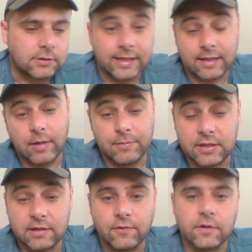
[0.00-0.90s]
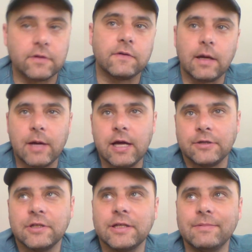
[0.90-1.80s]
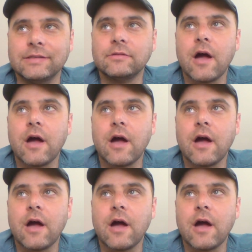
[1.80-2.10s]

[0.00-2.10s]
Like, it might be different this time, actually,